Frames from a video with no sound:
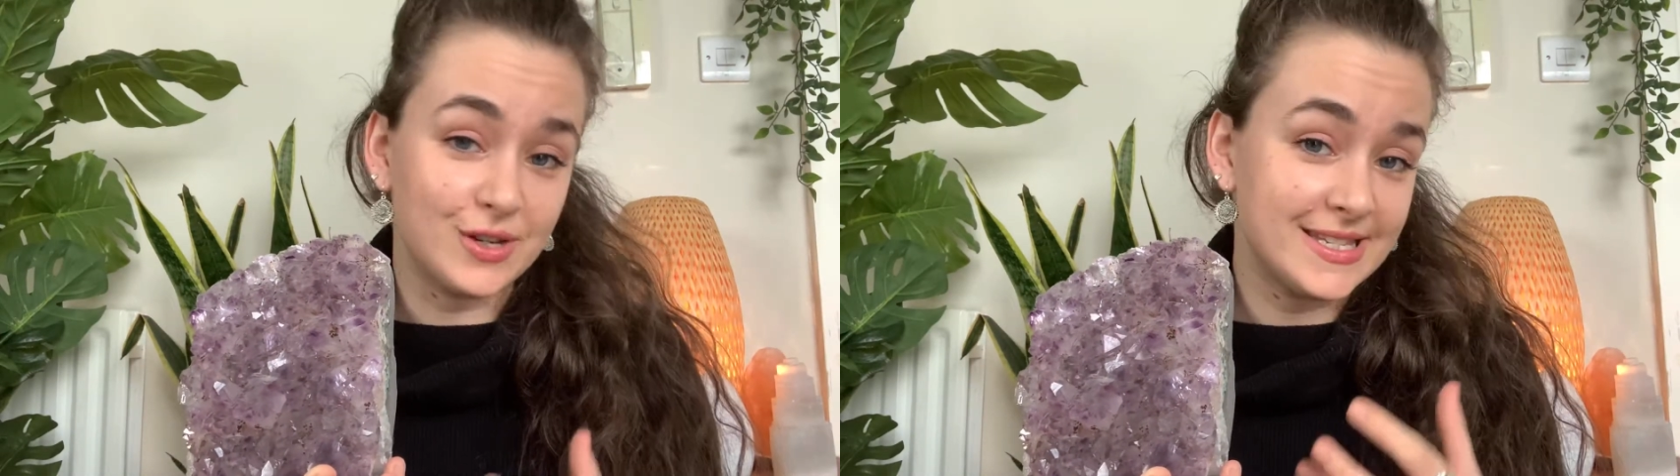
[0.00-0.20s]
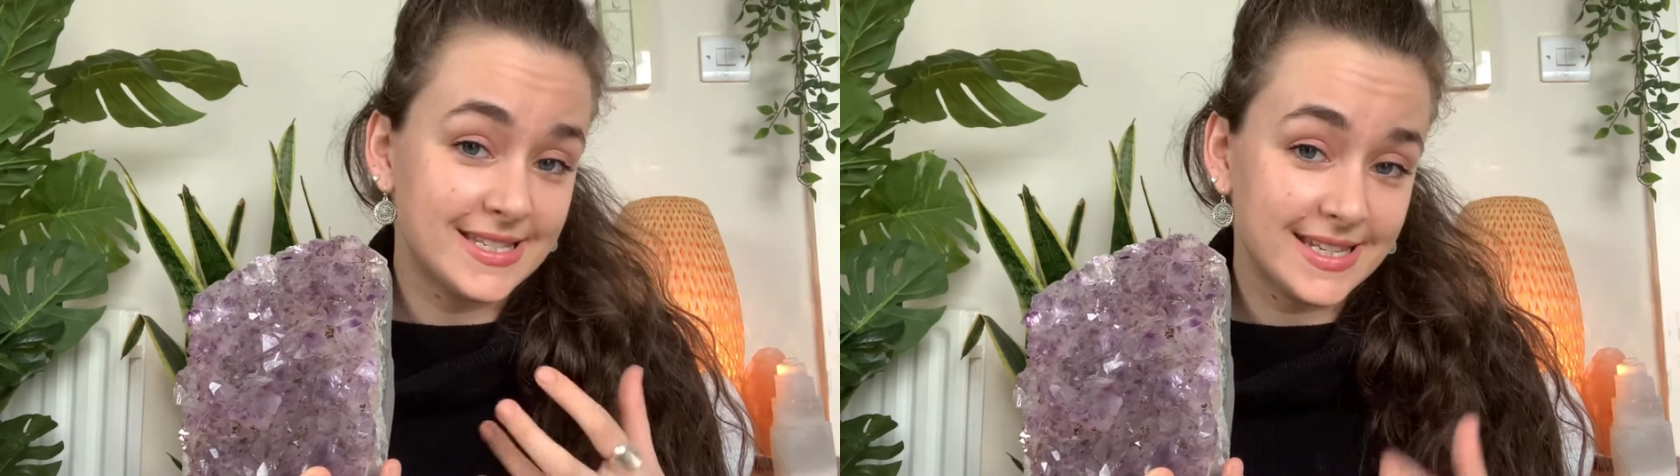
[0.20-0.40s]

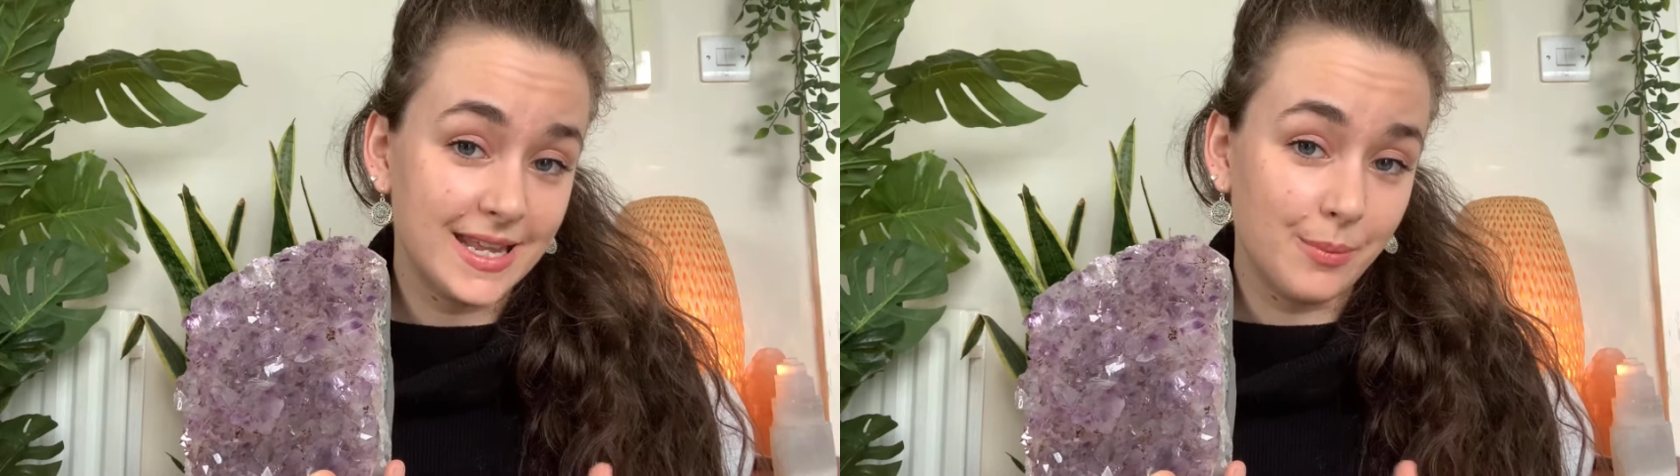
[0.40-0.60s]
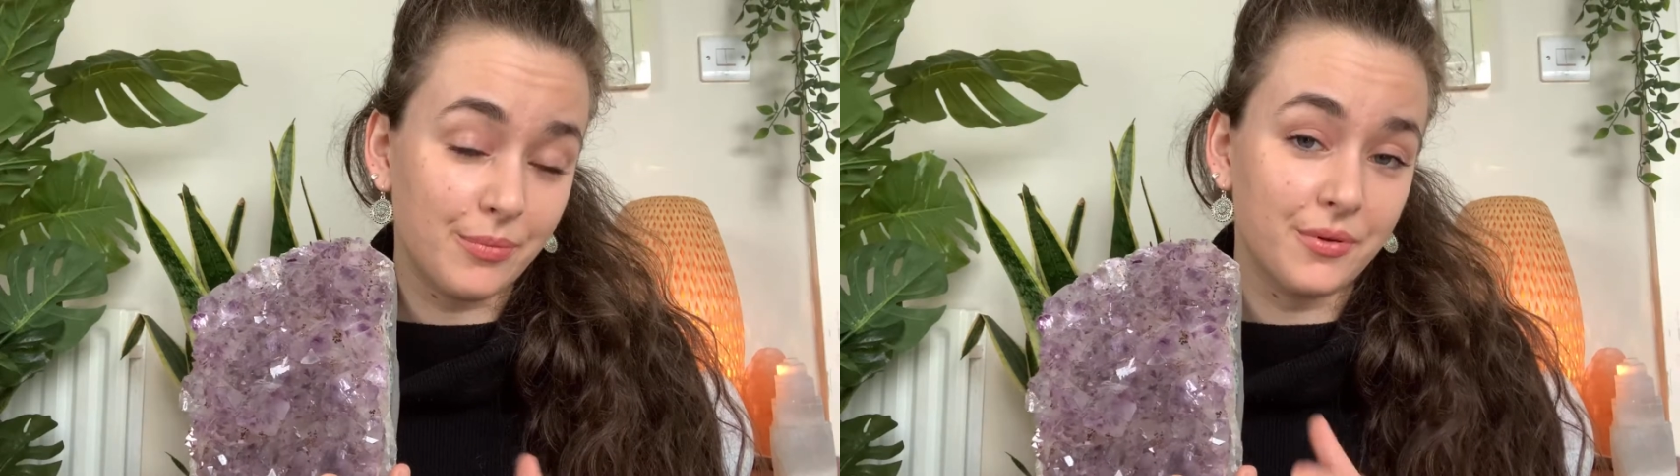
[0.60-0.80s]

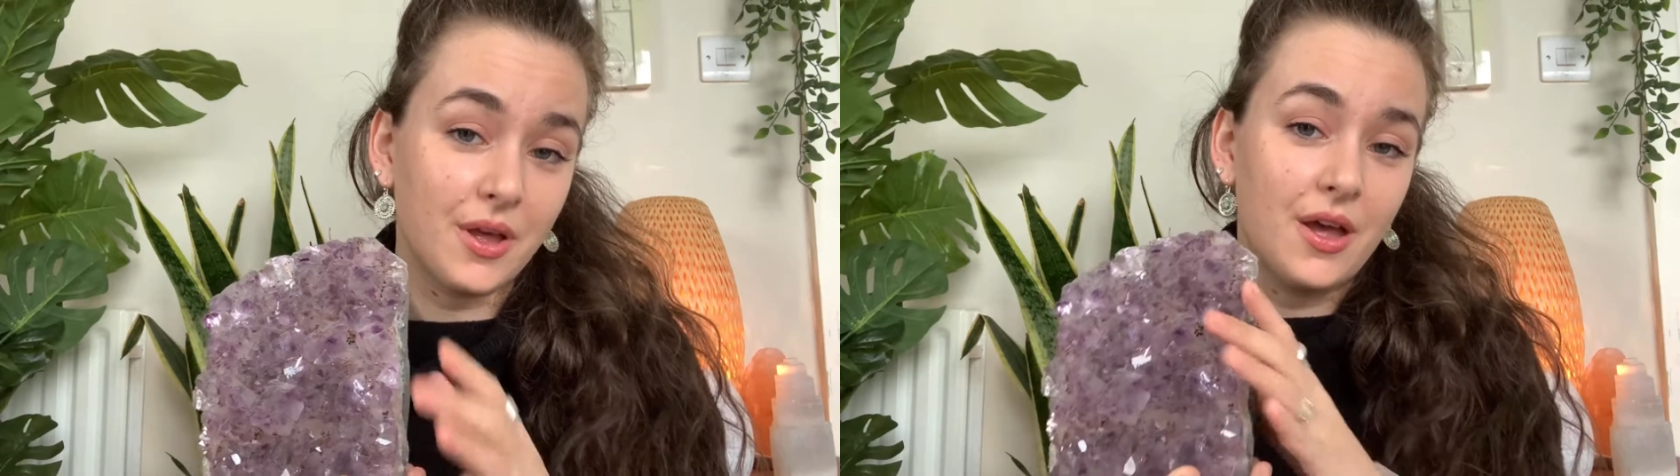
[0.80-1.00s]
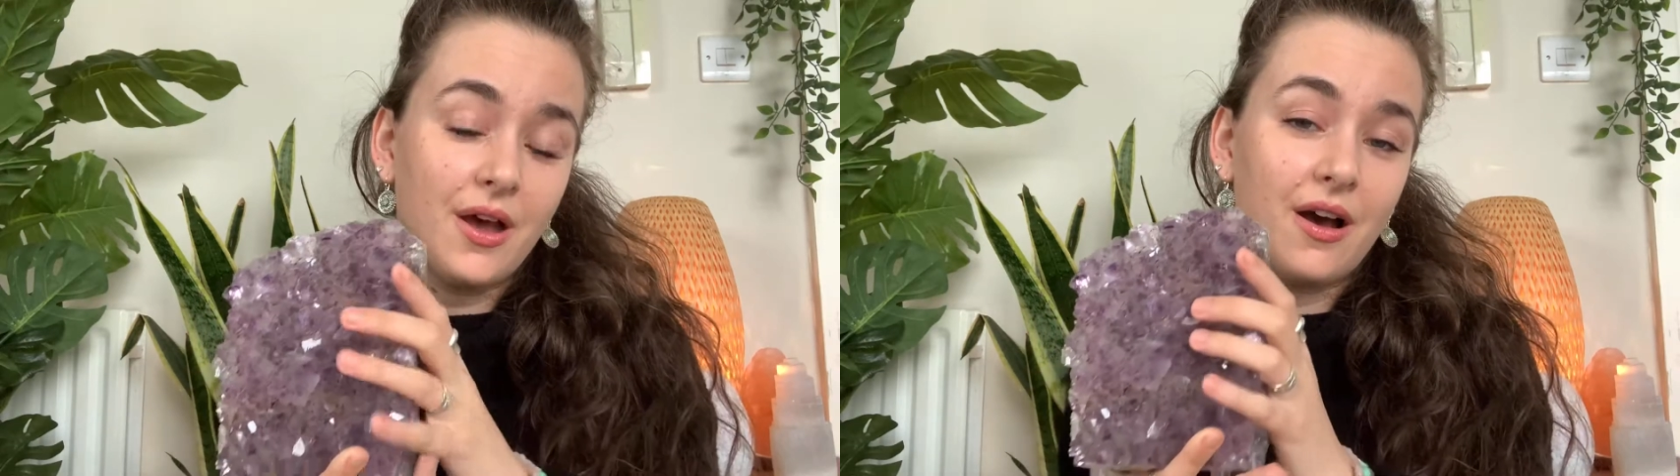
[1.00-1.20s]
sleep.
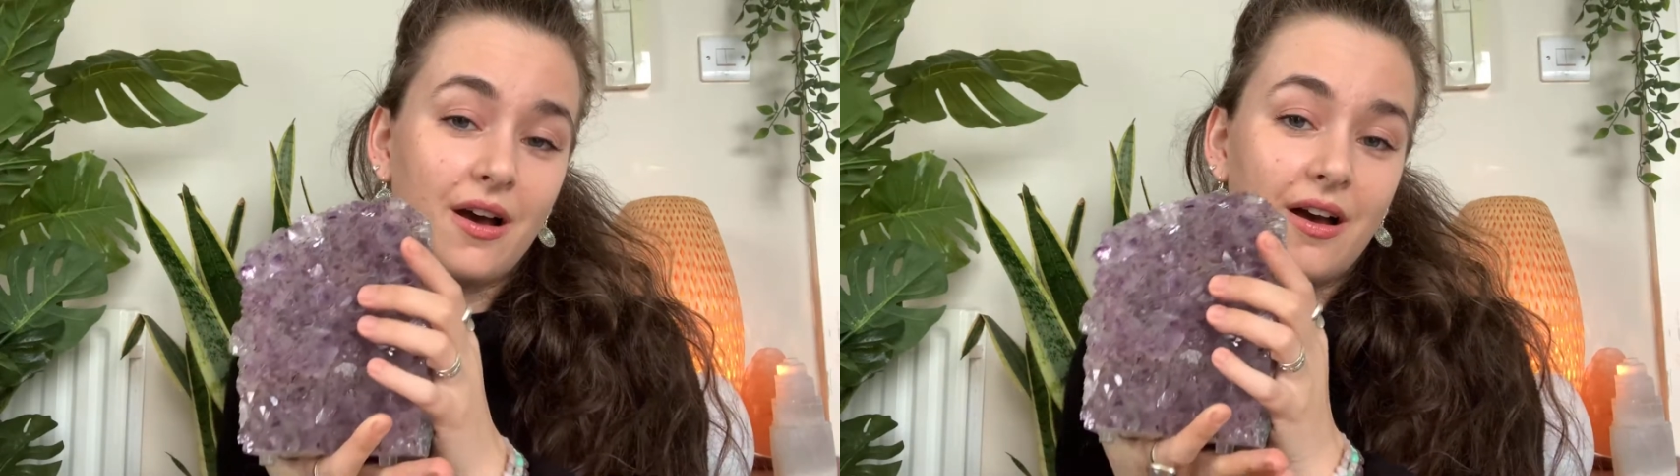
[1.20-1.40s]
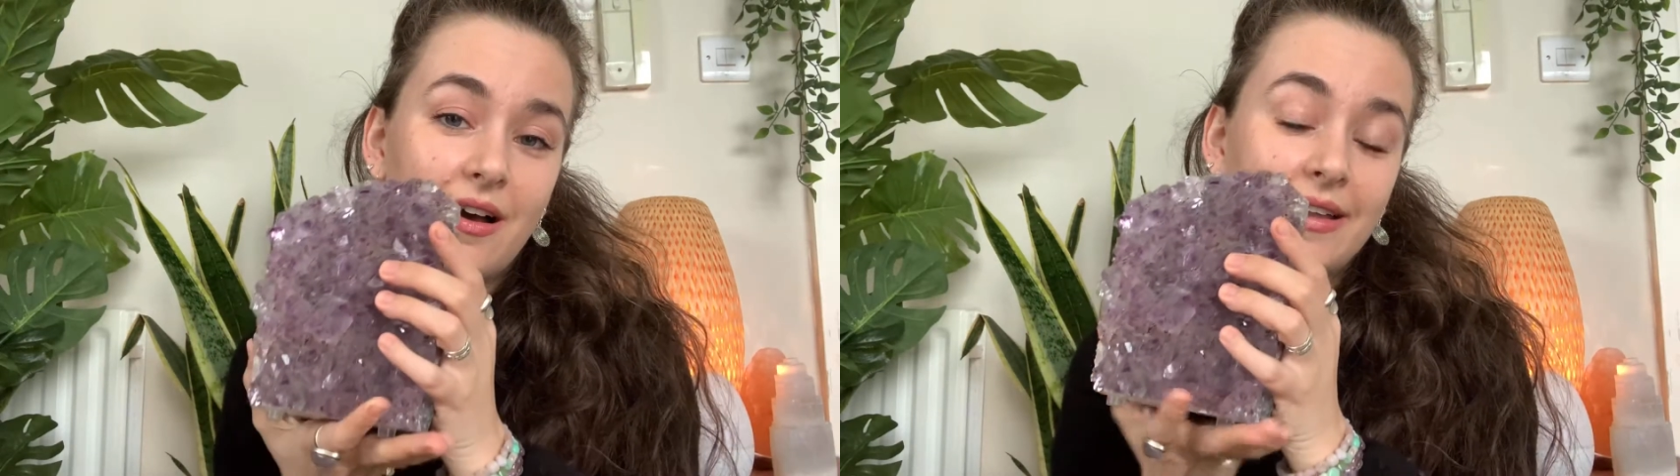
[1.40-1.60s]

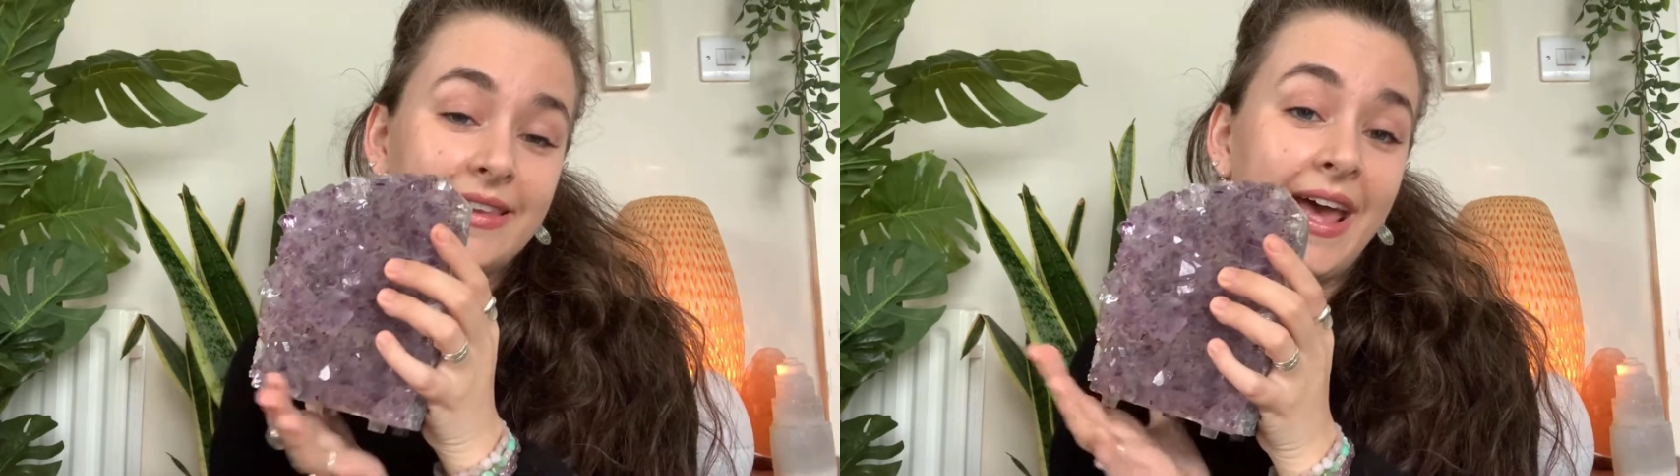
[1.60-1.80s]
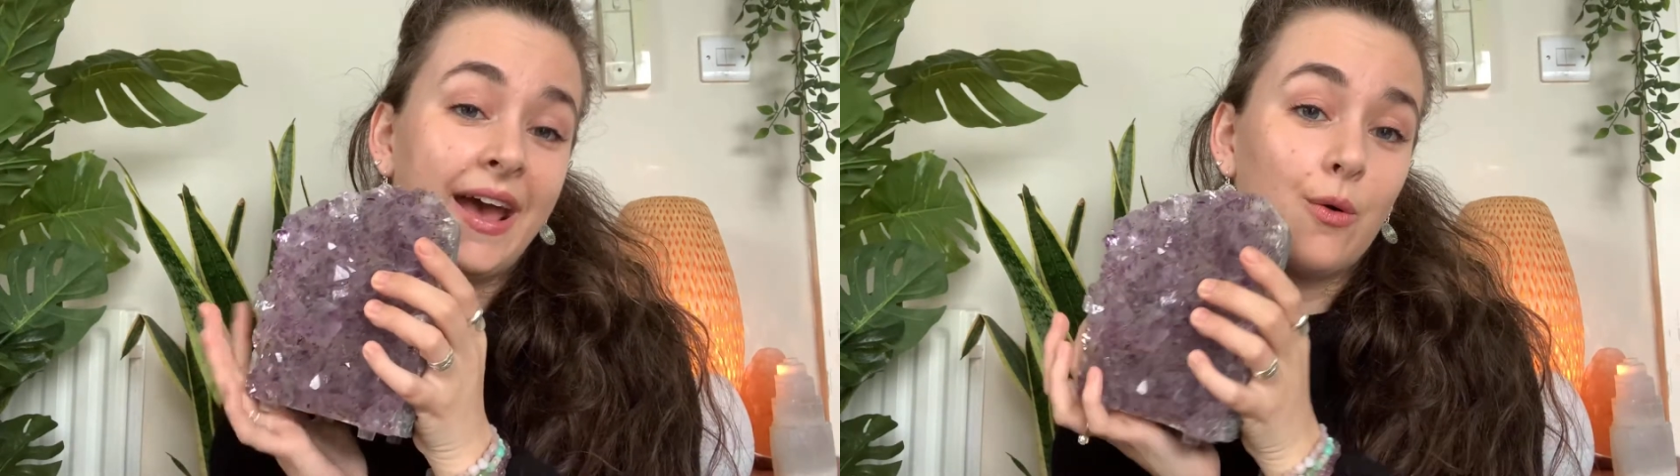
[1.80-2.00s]

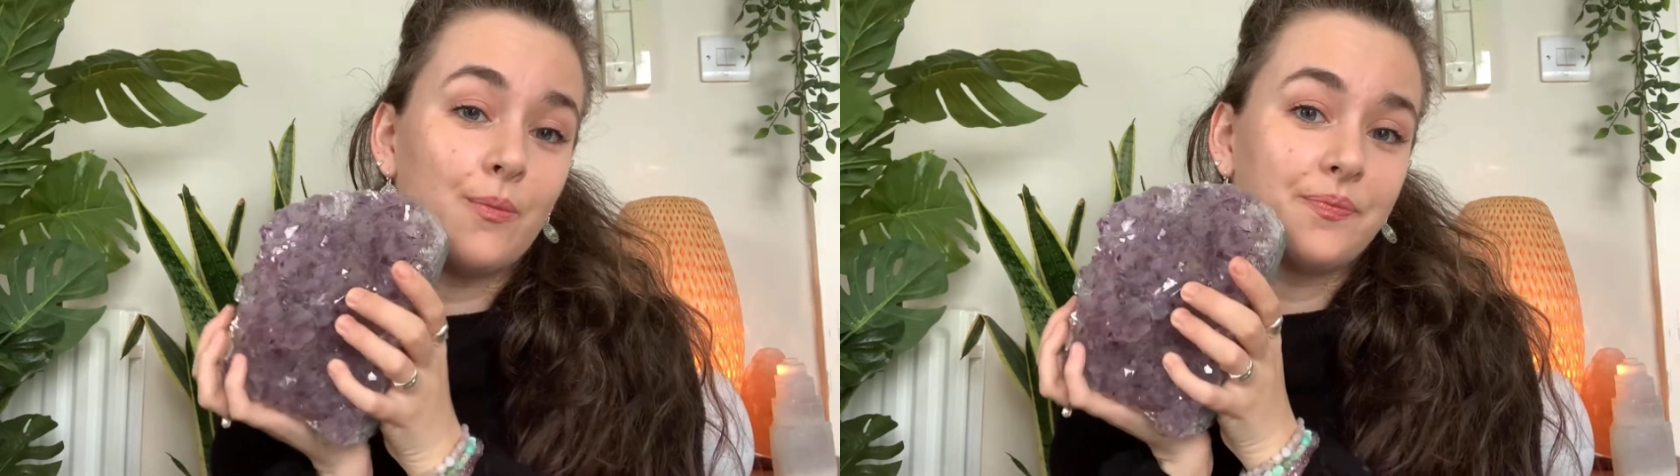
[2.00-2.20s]
Now,